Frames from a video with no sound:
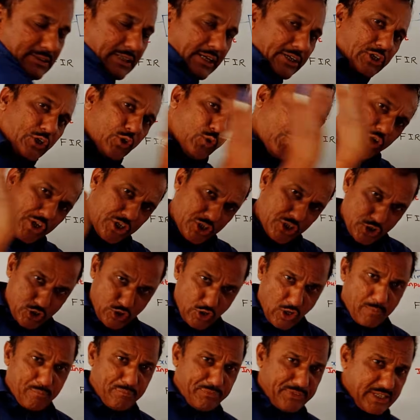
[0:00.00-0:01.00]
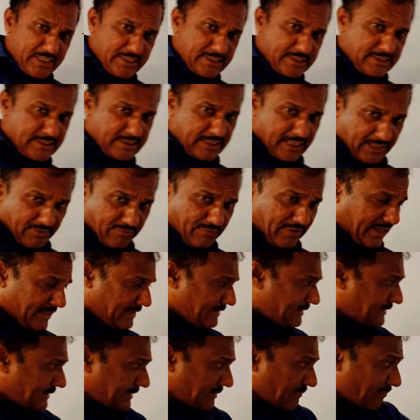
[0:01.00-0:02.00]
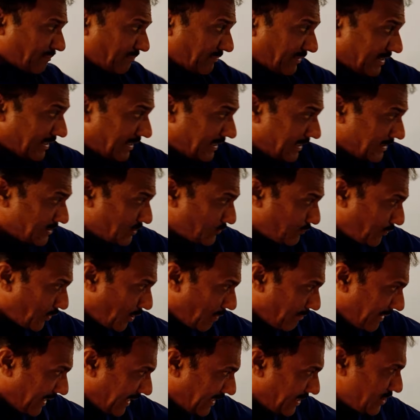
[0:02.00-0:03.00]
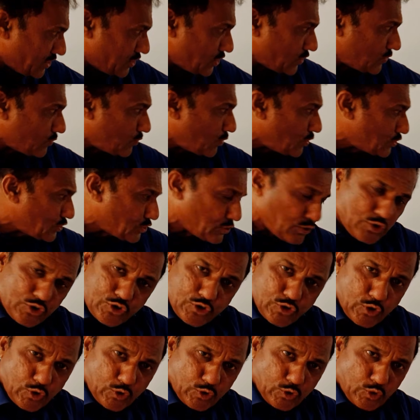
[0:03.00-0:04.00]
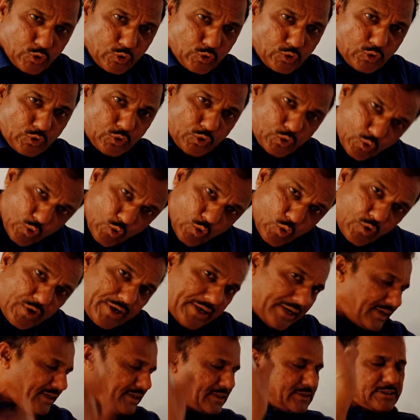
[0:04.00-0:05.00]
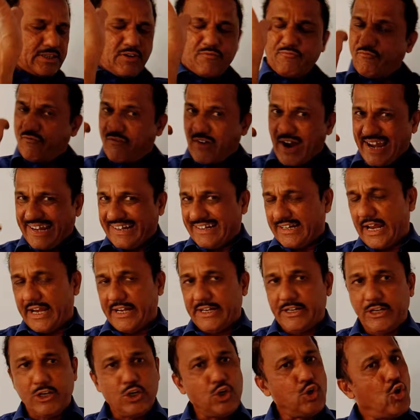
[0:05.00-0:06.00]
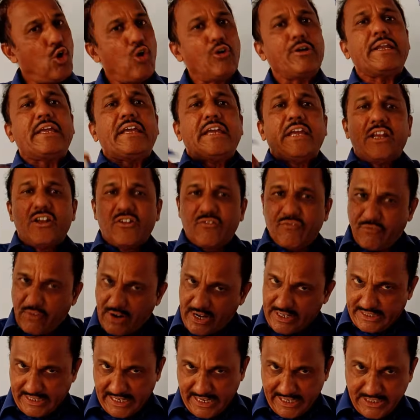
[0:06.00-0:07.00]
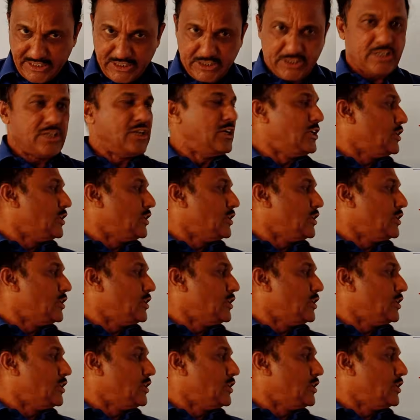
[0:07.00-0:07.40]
The duration of this sequence is from n is equals to 0 to 2. It is a finite, not infinite.